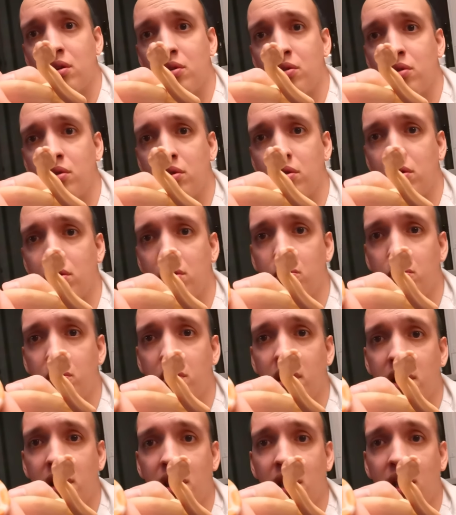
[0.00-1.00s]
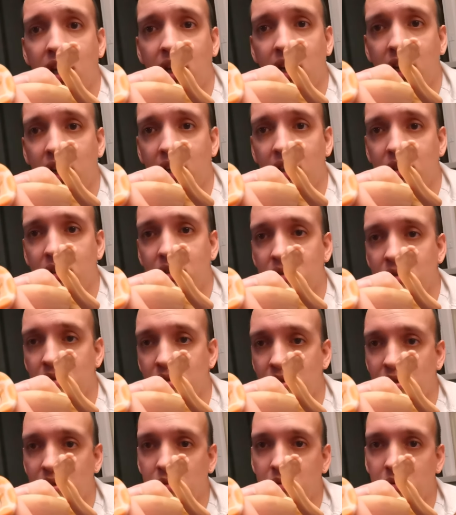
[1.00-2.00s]
you wouldn't think it,
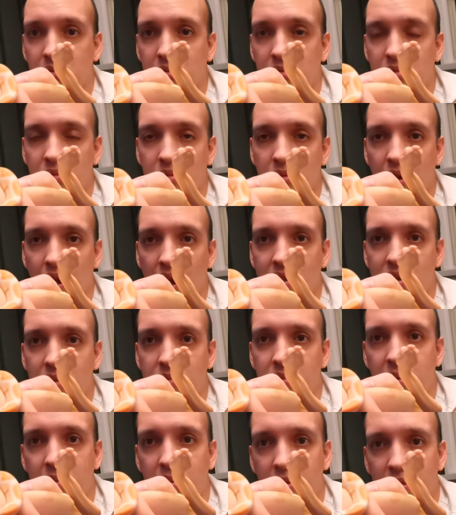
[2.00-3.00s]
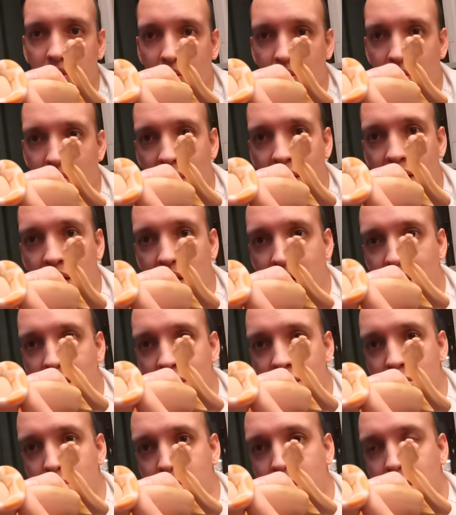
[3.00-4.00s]
or lots of people don't think
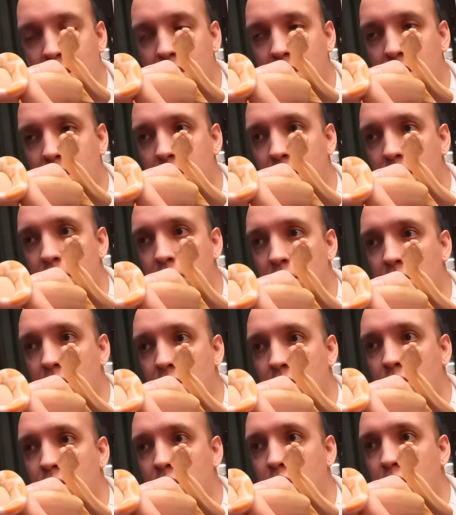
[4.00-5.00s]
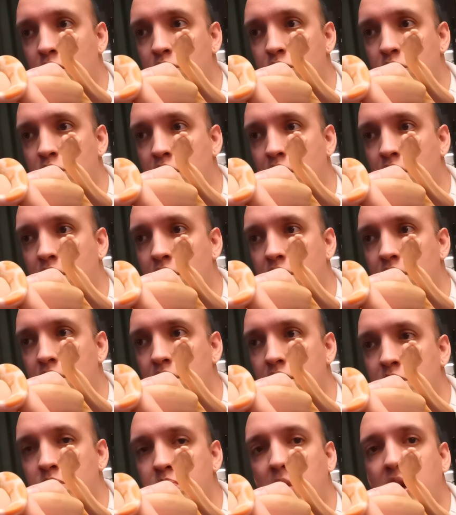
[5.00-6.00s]
this, but when you
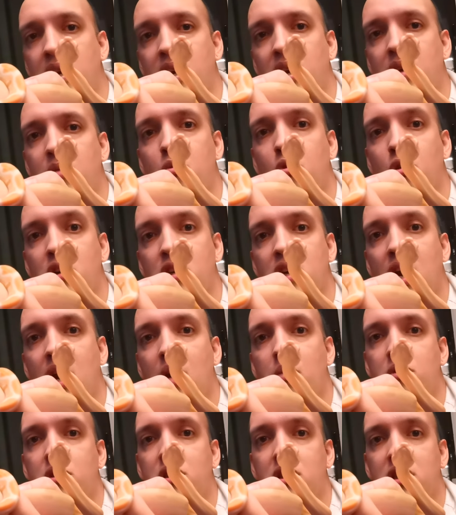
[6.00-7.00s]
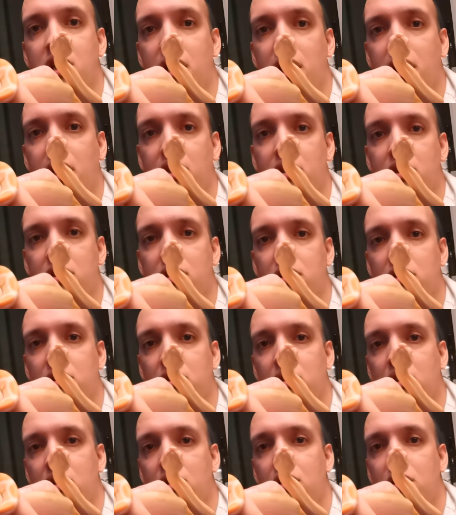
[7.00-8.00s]
start spending more time with snakes,
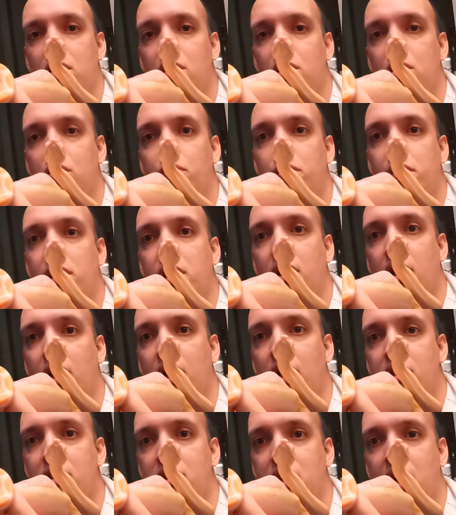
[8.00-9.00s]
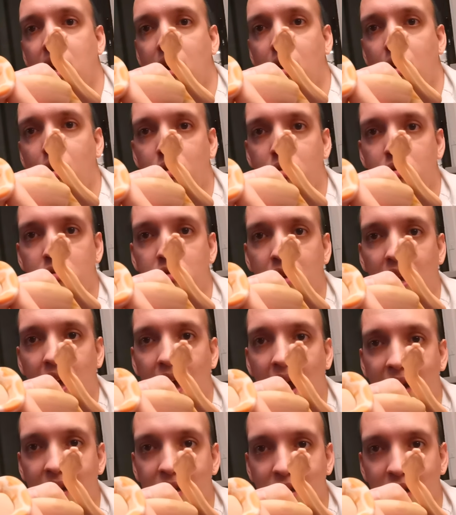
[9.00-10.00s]
you realize how
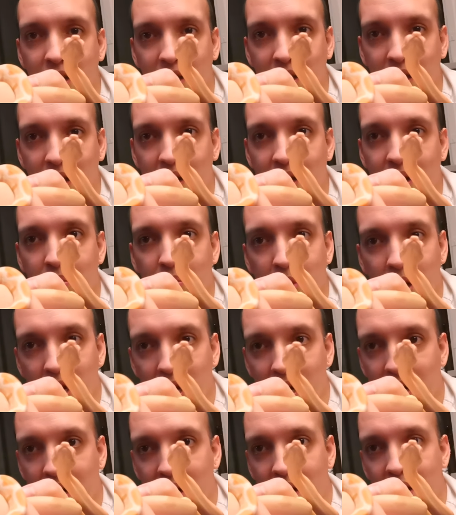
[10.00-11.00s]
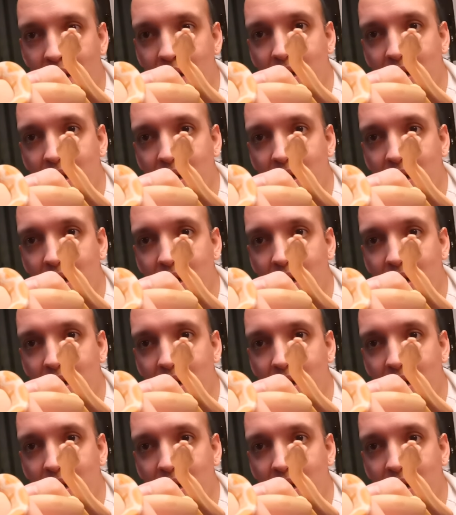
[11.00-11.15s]
relaxing they can be.